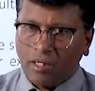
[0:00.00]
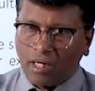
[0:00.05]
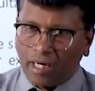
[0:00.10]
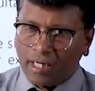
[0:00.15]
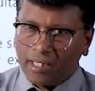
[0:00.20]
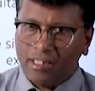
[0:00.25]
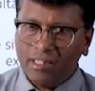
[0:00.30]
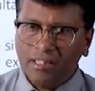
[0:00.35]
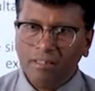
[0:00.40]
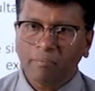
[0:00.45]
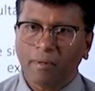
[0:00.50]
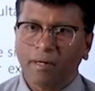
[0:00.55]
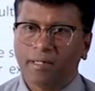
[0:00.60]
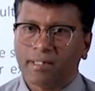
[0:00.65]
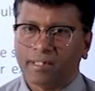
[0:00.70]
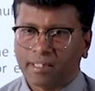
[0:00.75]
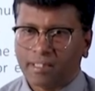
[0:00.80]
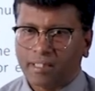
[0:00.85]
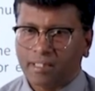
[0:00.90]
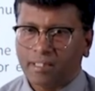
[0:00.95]
another
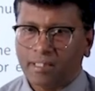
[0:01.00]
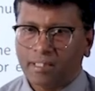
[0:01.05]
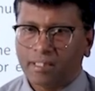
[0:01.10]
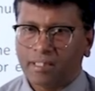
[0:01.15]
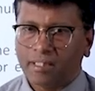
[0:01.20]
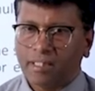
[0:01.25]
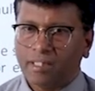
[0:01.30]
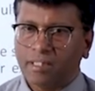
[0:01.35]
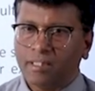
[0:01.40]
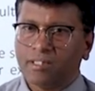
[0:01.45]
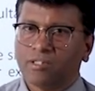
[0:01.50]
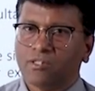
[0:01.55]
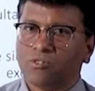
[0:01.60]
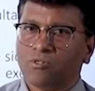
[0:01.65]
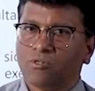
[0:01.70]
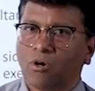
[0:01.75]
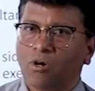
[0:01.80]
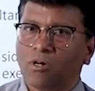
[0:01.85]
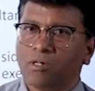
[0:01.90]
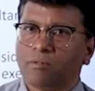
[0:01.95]
party is
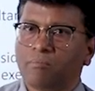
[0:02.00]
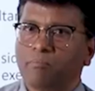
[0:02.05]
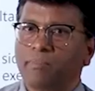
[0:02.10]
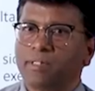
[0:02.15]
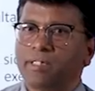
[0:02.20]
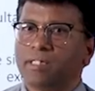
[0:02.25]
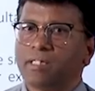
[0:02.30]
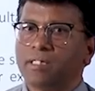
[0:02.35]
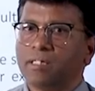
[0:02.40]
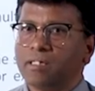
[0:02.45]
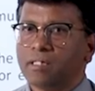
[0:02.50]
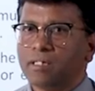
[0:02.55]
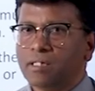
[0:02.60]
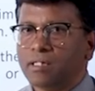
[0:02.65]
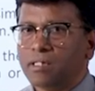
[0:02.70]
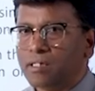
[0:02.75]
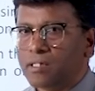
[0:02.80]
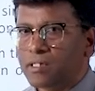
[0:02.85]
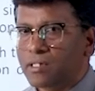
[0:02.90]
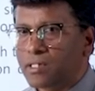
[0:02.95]
not meeting
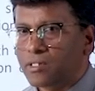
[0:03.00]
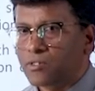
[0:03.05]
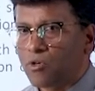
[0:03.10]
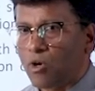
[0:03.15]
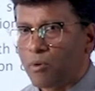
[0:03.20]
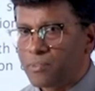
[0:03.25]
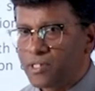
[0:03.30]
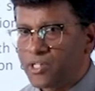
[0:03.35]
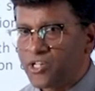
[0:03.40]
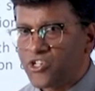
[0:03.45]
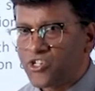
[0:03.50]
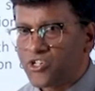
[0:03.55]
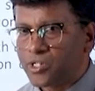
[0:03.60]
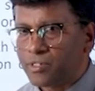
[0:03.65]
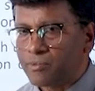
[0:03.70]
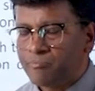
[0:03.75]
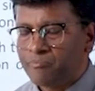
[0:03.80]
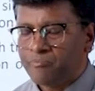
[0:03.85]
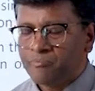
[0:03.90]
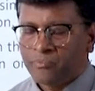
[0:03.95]
his obligation.